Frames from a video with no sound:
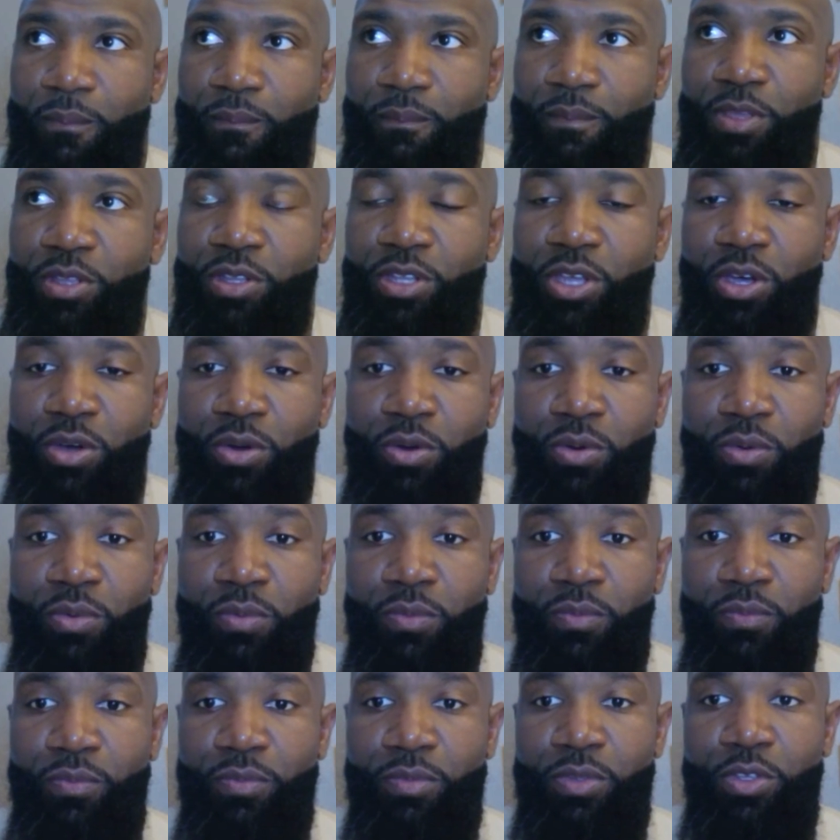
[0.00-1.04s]
you know,
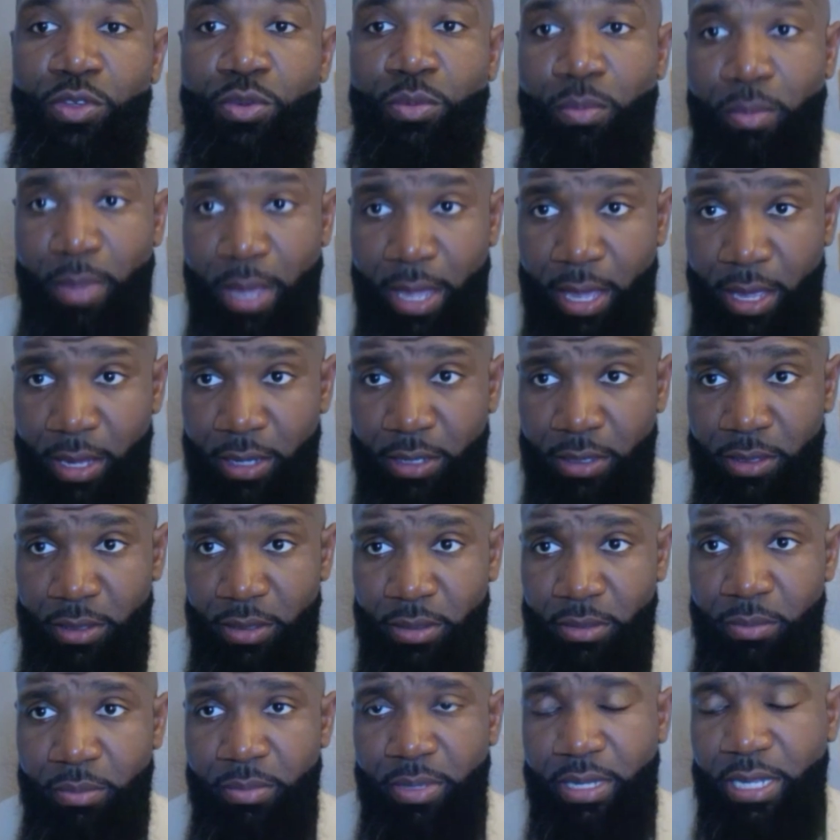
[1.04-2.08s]
you matter,
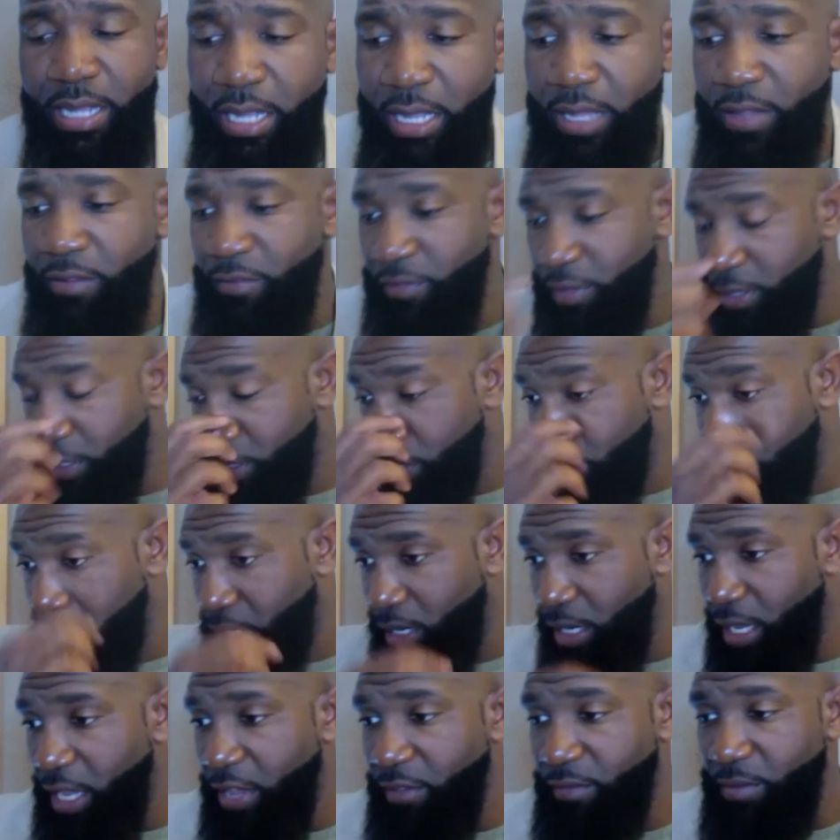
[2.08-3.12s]
but even
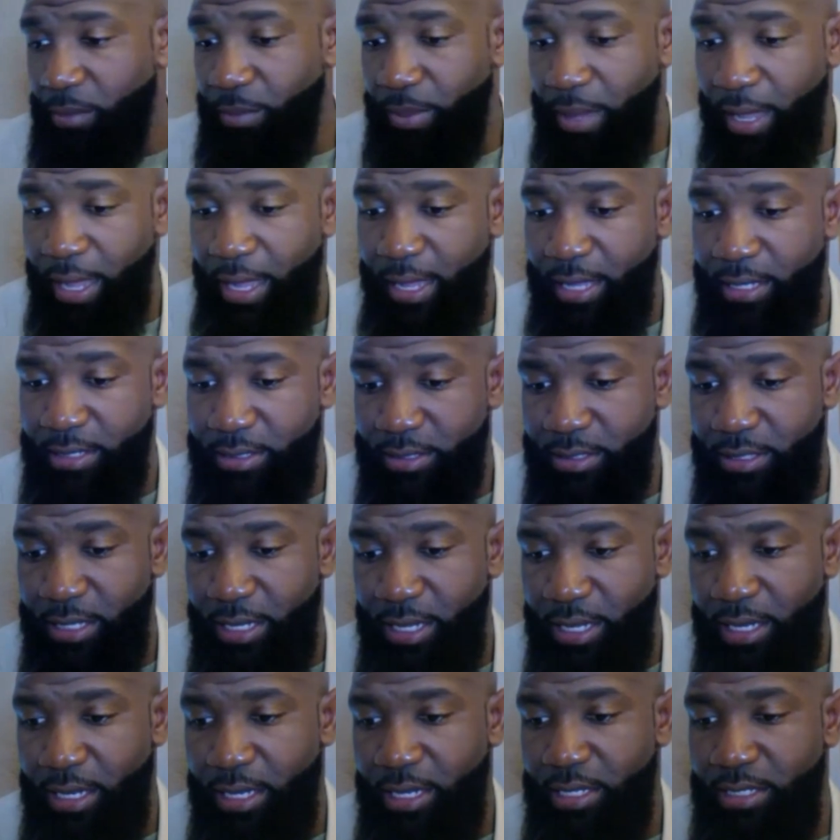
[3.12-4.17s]
past
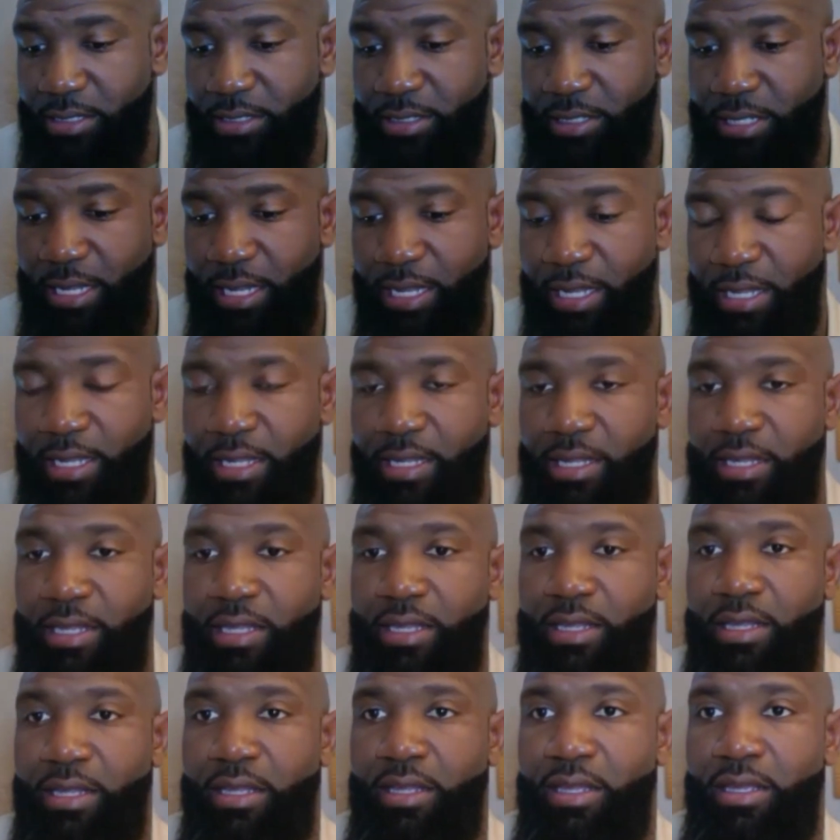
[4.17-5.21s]
that is that
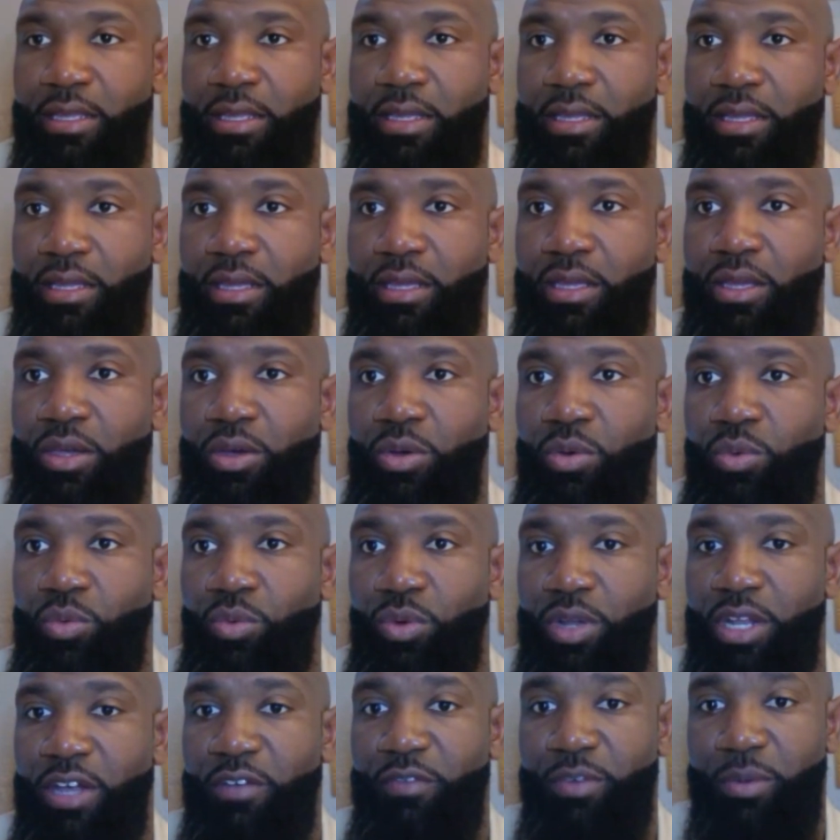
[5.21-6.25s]

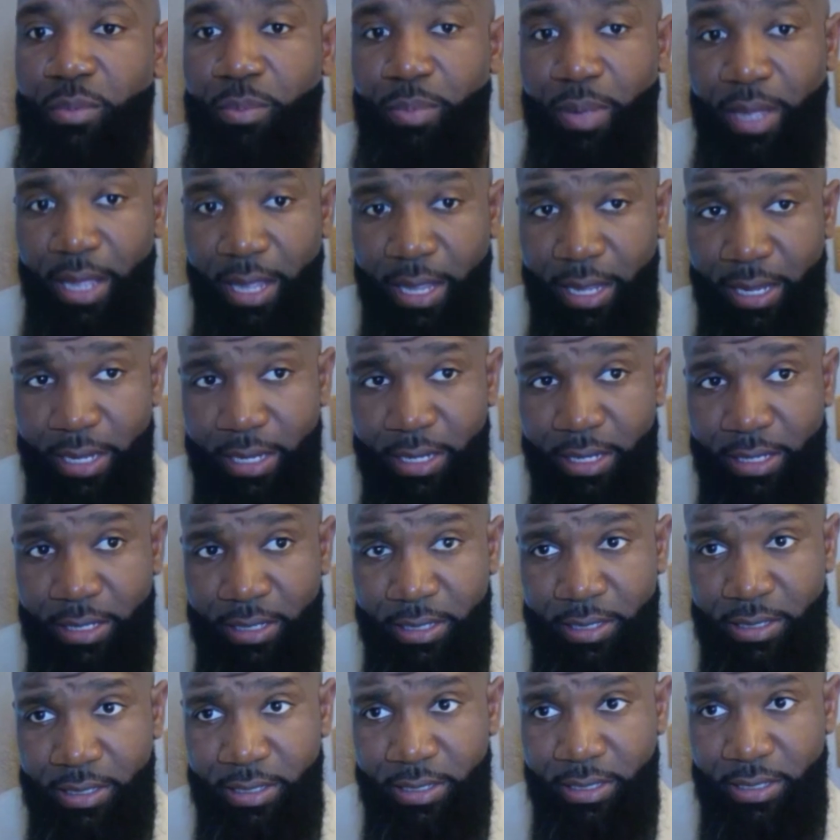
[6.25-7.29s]
whatever
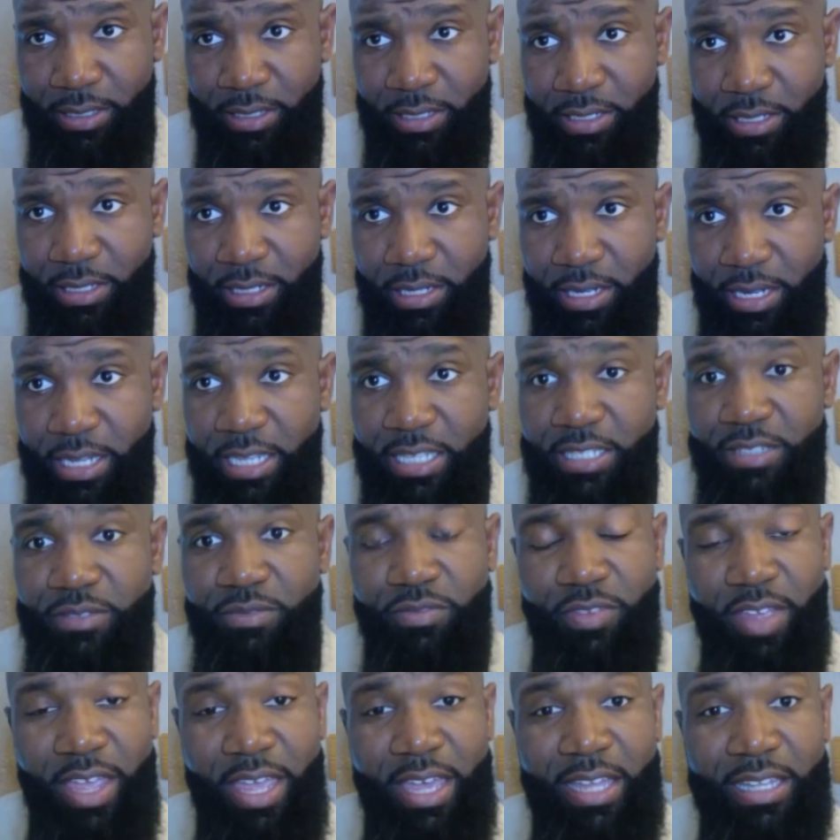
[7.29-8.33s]
pain is
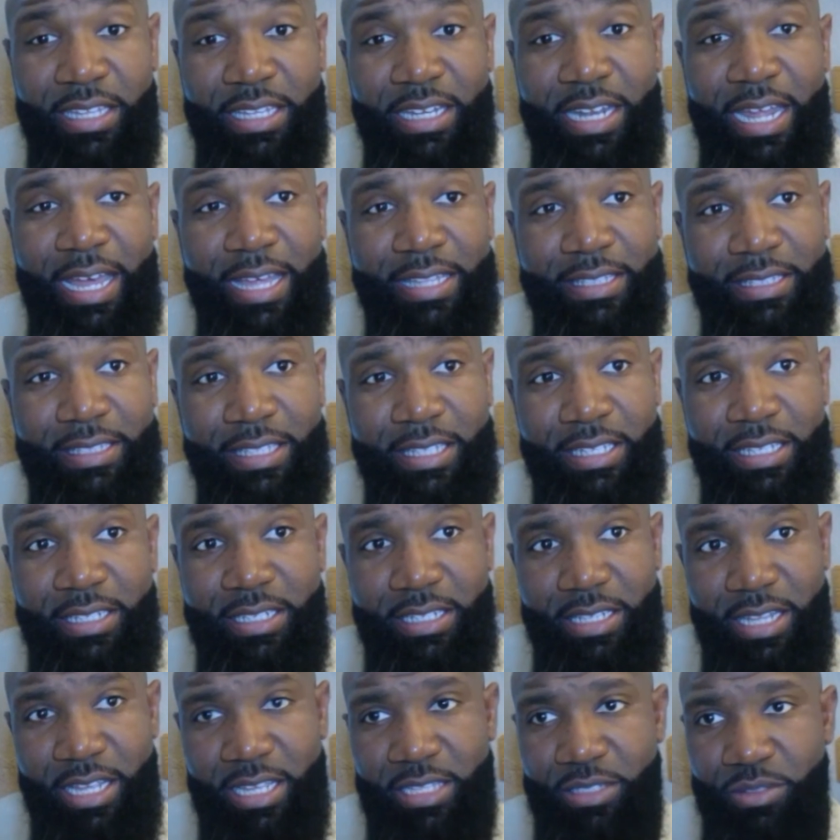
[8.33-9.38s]
valid. I
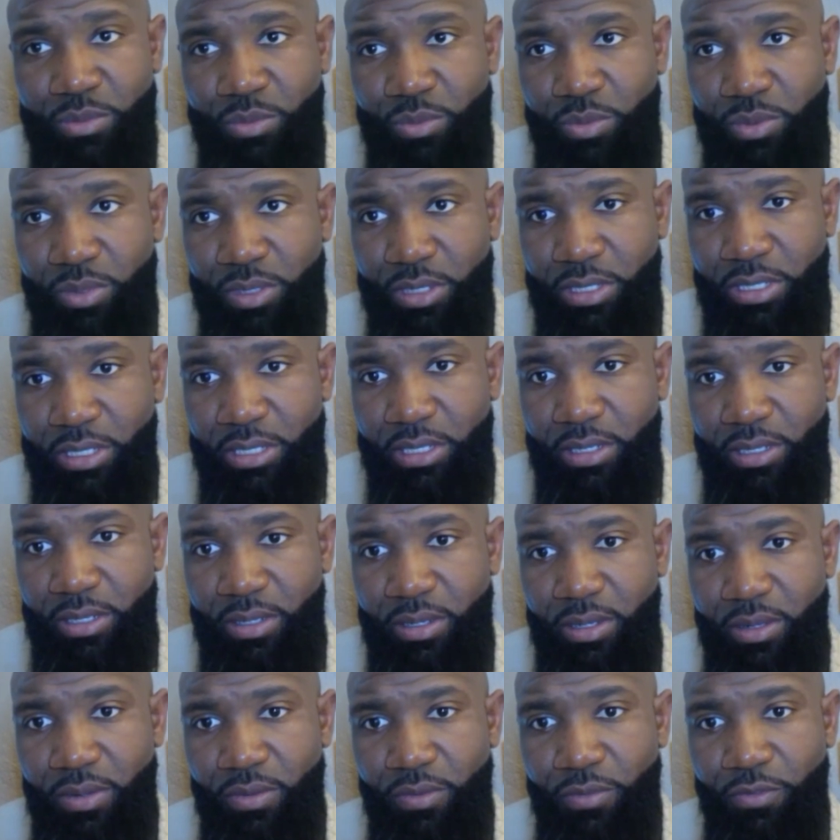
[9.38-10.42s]
think that's what
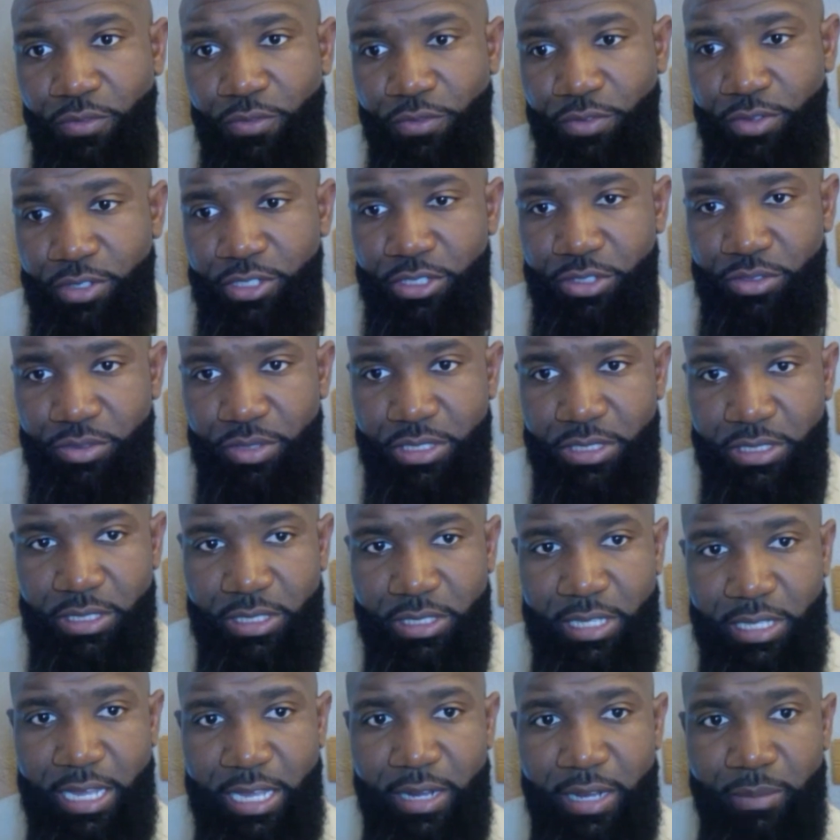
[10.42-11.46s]
frustrates a
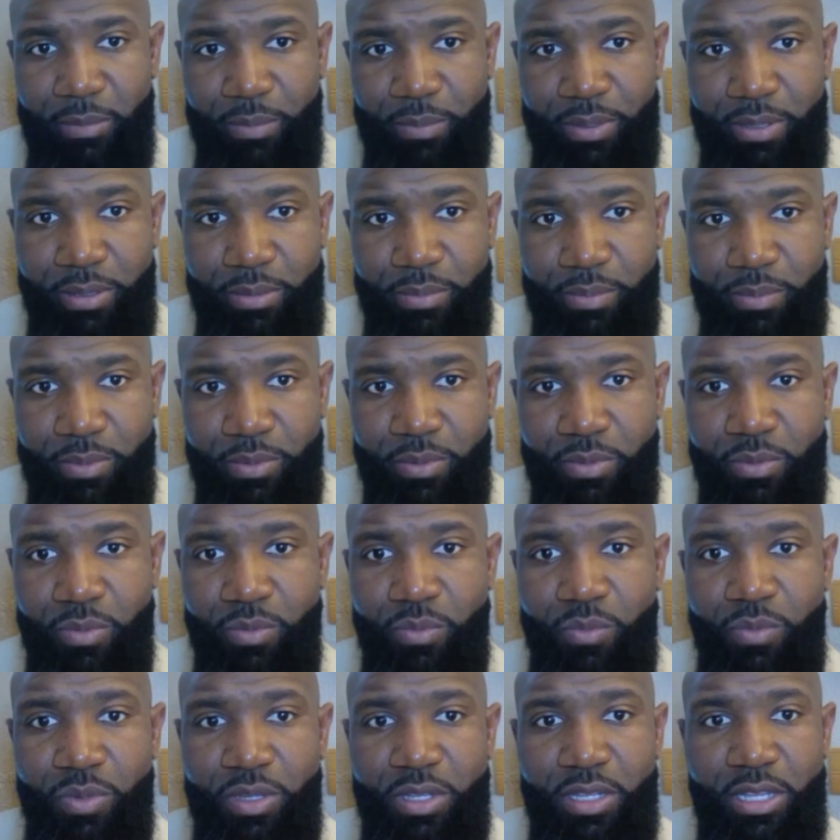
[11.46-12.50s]
lot of people
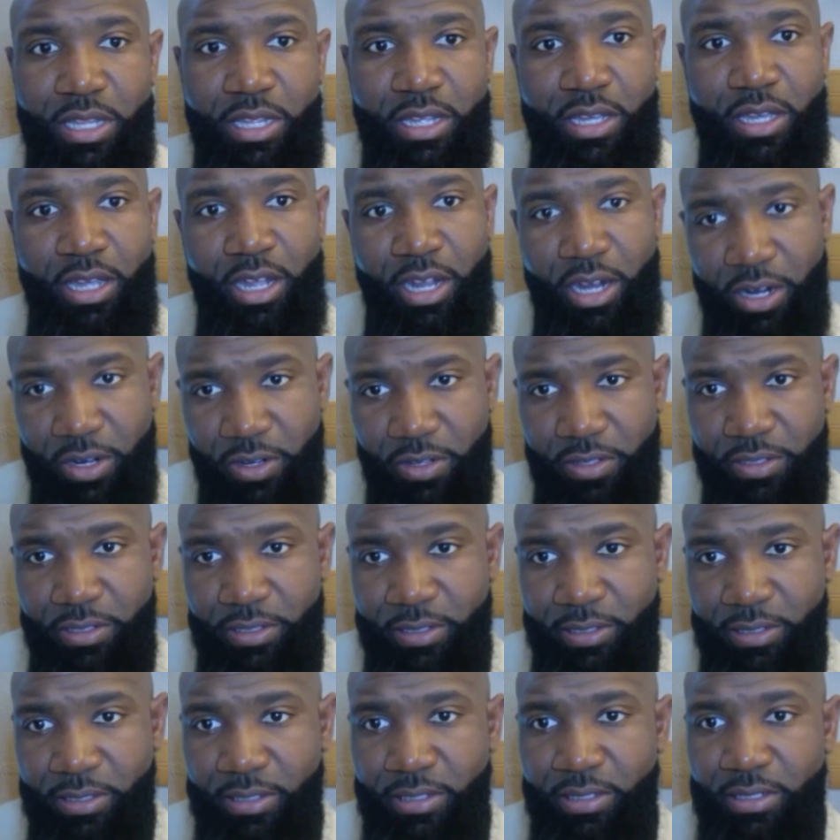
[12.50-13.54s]
when they're
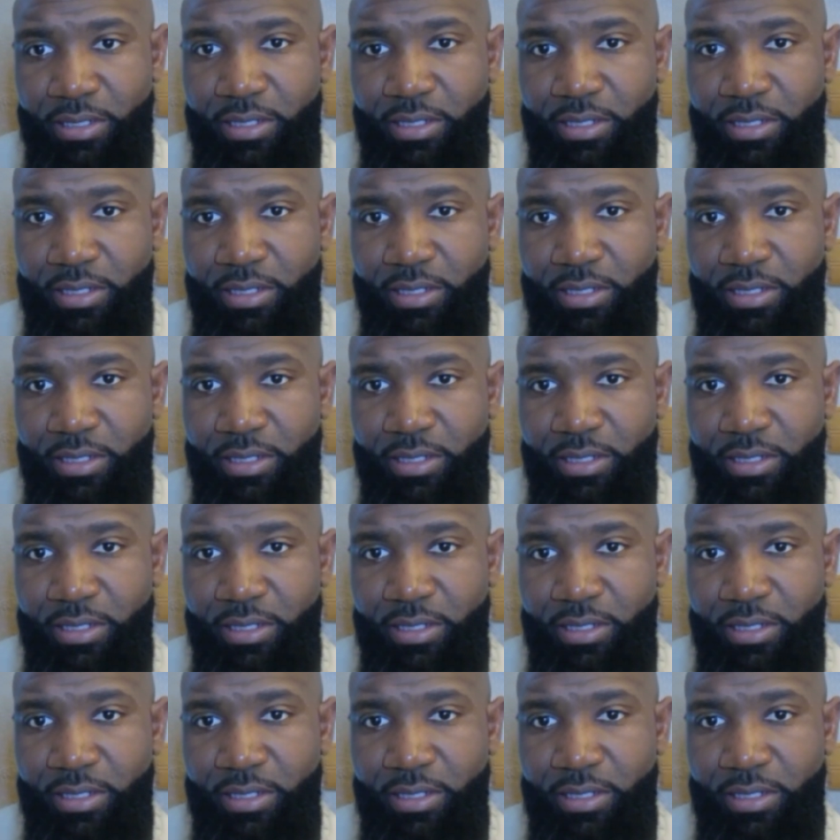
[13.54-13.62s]
hurting.